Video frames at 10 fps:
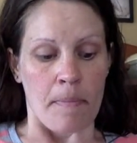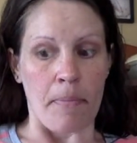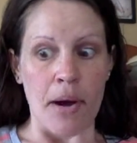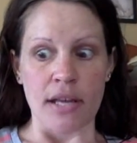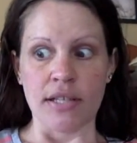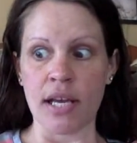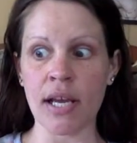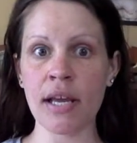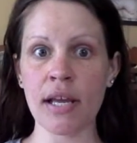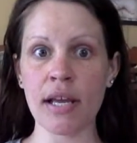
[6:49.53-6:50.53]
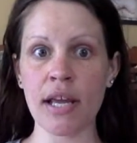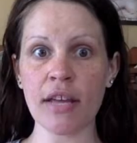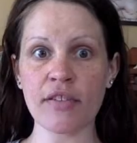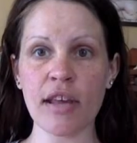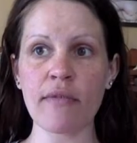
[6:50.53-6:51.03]
but
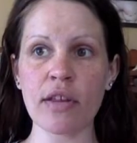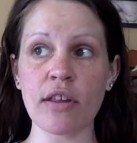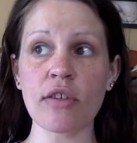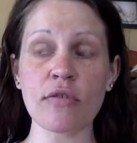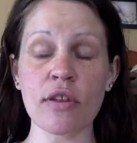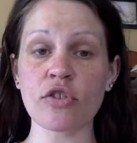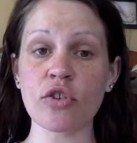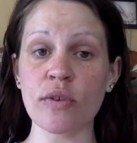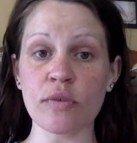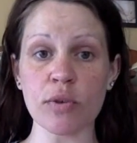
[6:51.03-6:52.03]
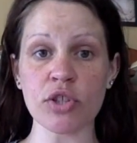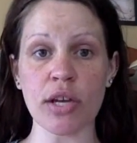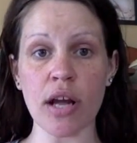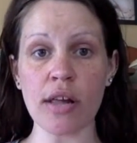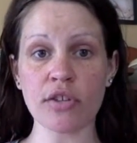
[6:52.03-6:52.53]
it's giving, the other thing too is what
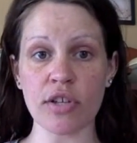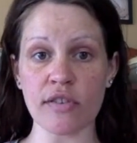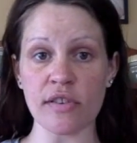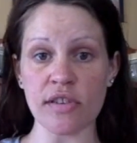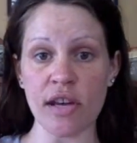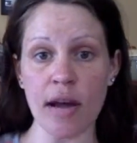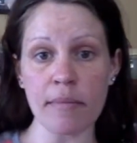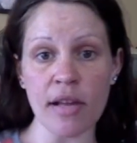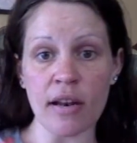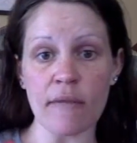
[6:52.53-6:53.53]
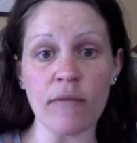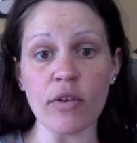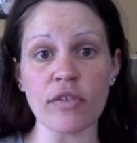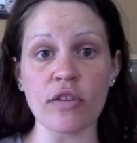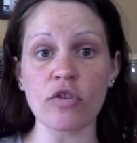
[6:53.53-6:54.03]
Shakeology does is it comes in and it
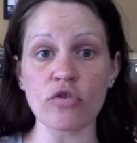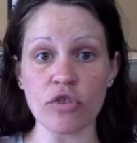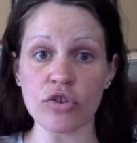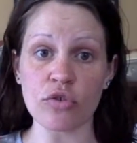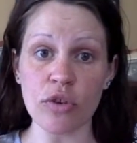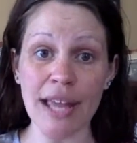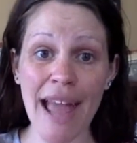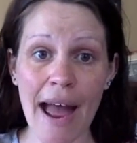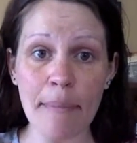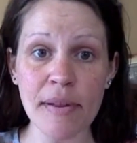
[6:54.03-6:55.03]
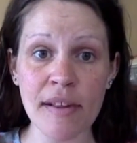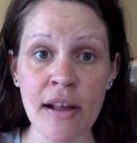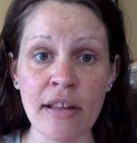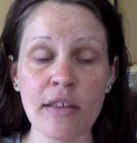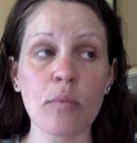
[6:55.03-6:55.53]
fills in the nutritional gaps
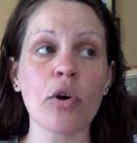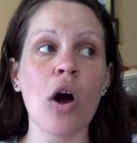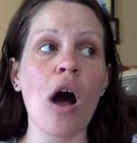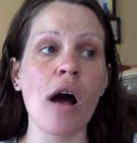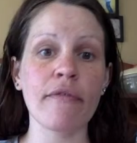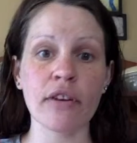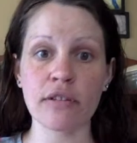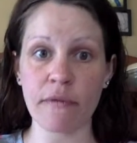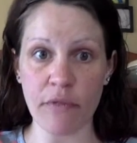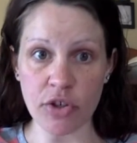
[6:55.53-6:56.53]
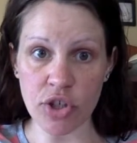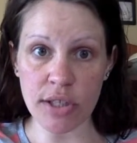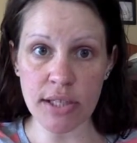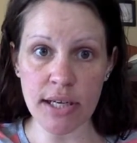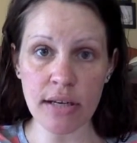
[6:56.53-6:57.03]
that we're often
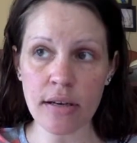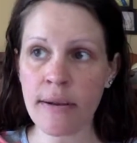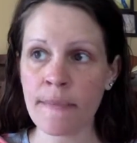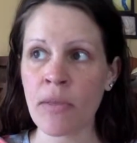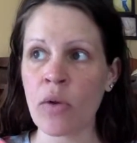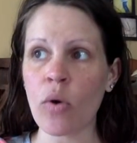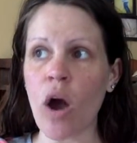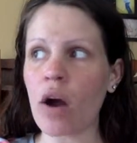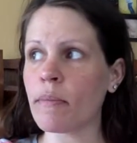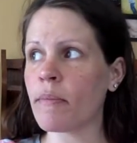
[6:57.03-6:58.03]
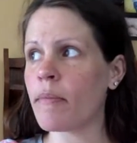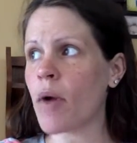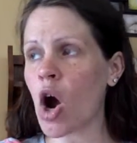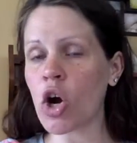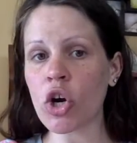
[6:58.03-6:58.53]
deficient in. A
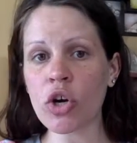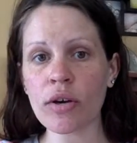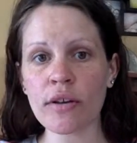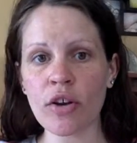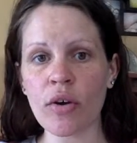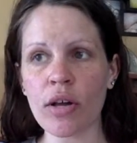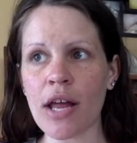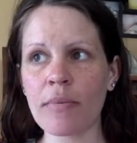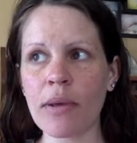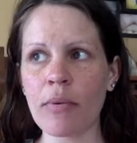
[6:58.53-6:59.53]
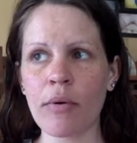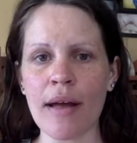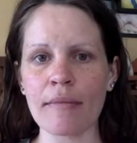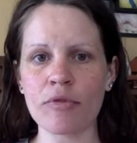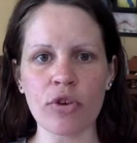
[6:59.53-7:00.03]
lot of people
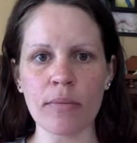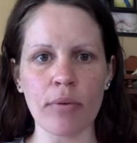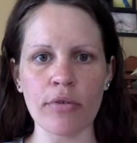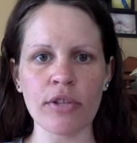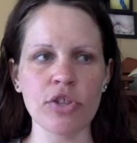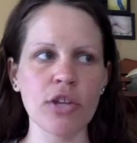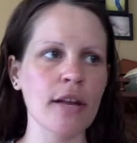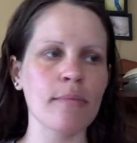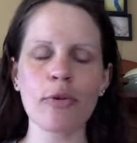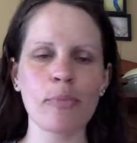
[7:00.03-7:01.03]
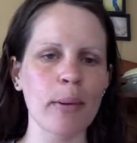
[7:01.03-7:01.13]
drink protein shakes. Most